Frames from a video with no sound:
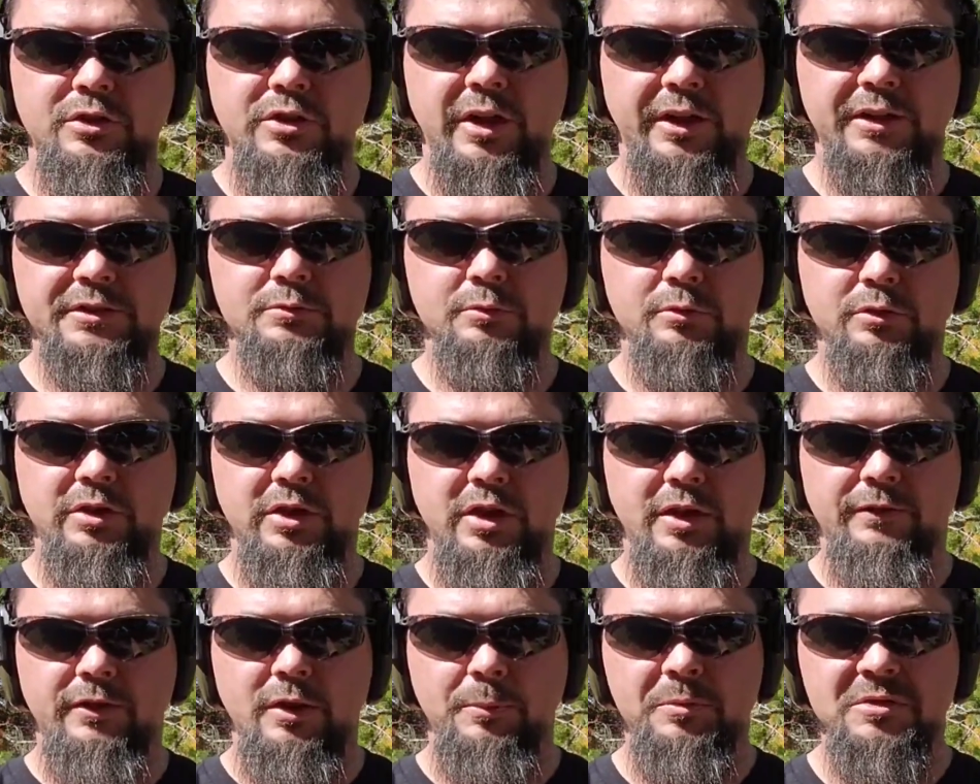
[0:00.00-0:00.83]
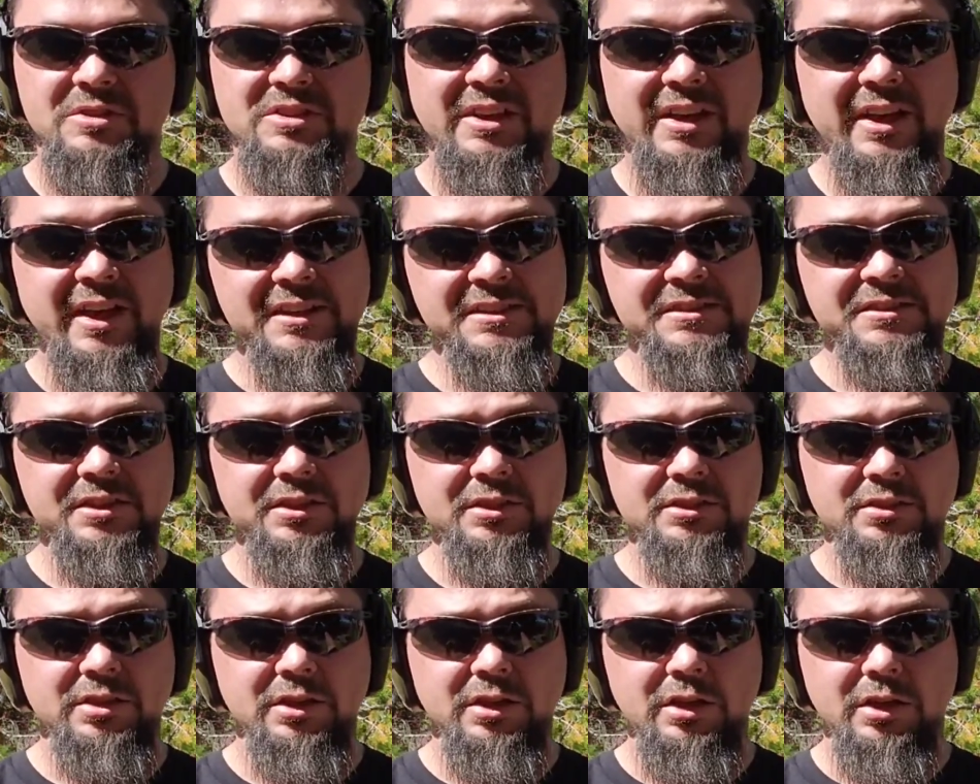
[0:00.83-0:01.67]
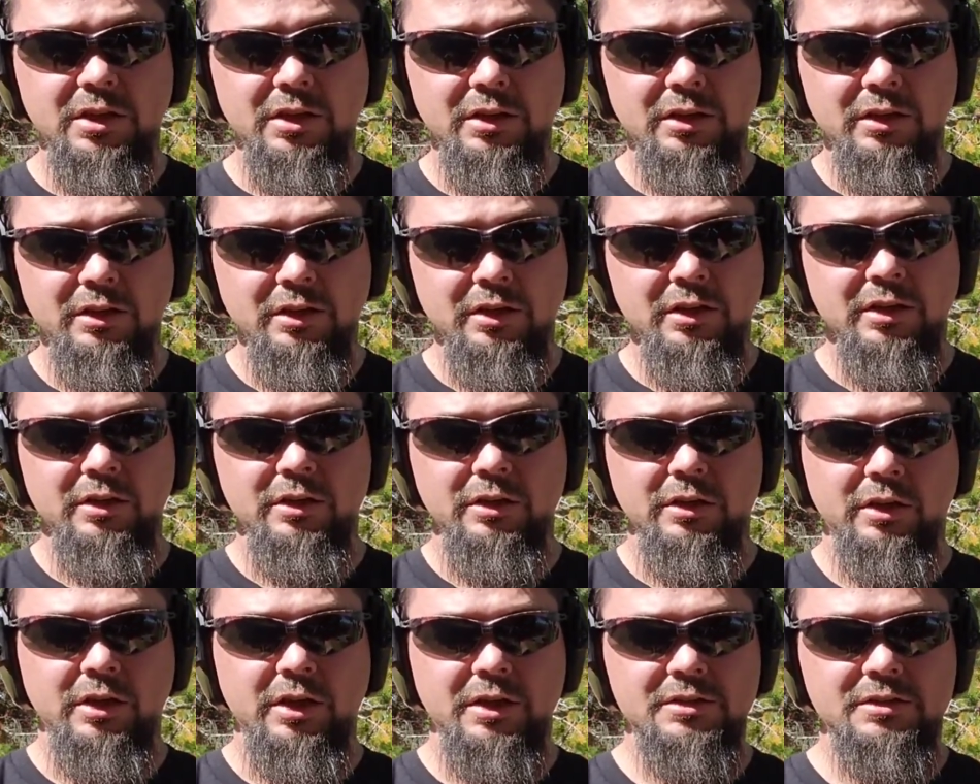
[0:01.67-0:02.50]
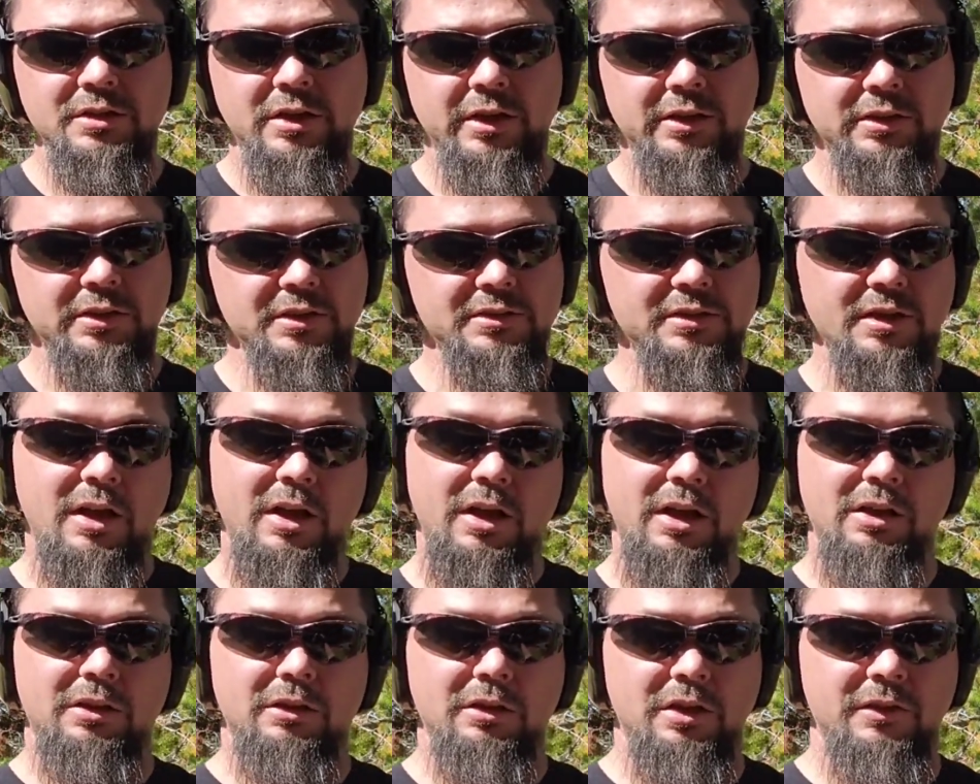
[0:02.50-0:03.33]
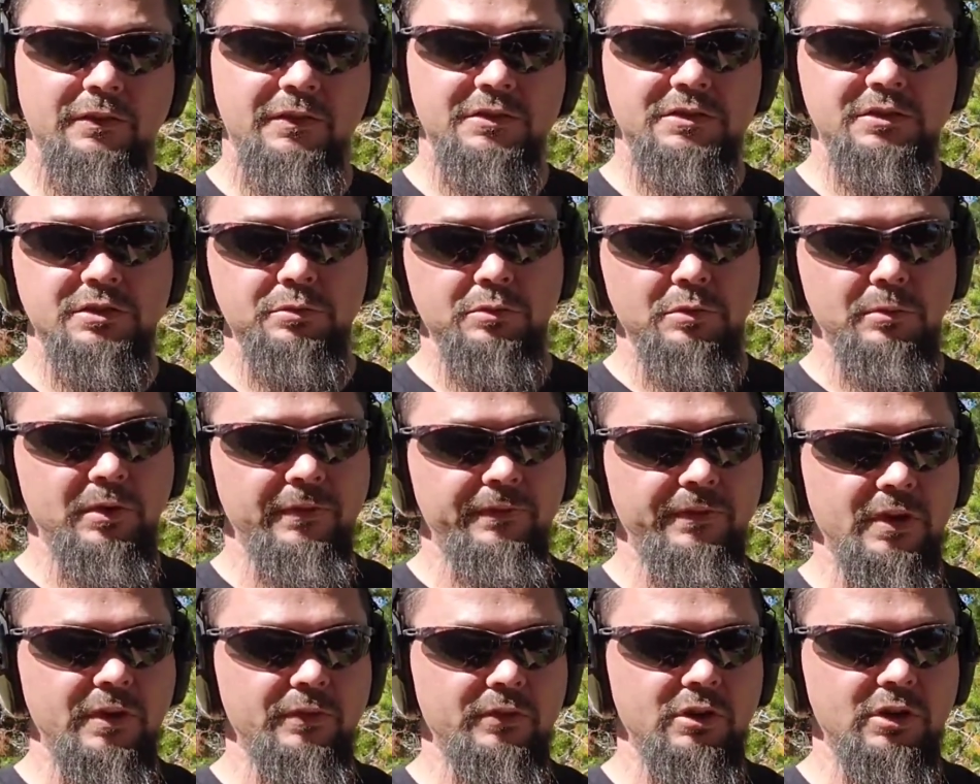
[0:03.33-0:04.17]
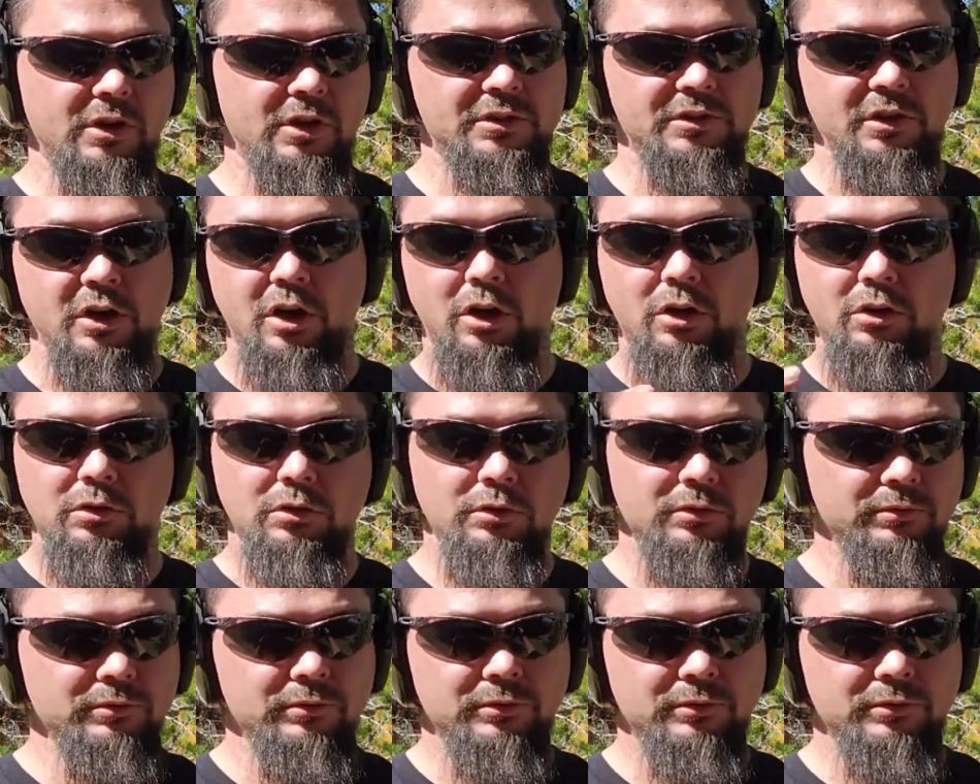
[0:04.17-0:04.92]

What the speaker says: next one we have up is the SCT. You guys like this? I love this. It's one of my favorite. It's all